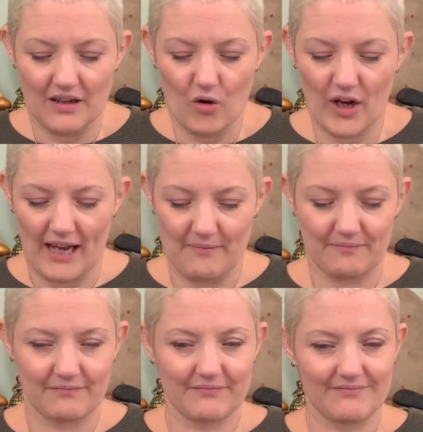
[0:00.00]
Okay,
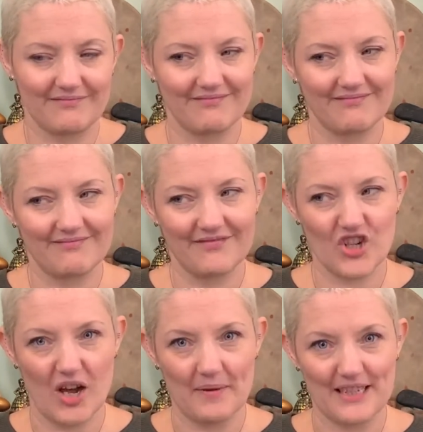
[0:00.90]

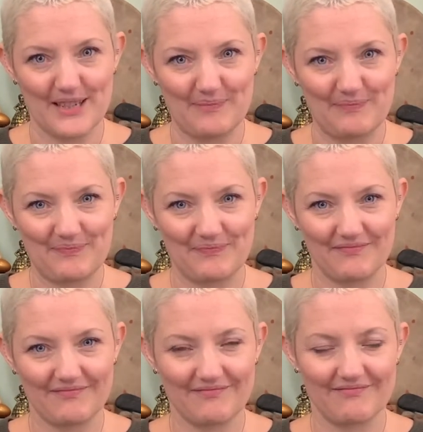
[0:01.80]
shamanism.
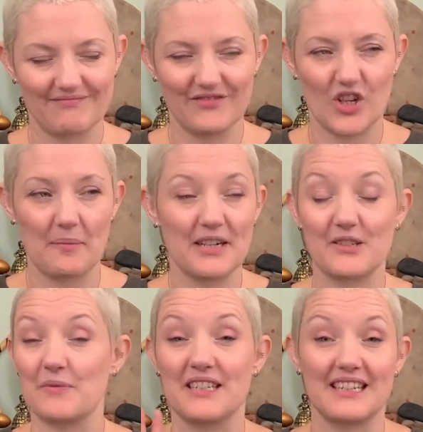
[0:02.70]

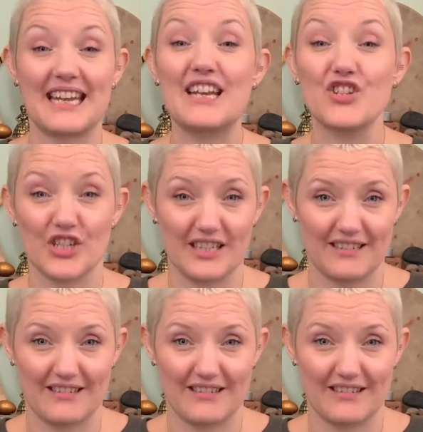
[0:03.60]
Shamanism is an ancient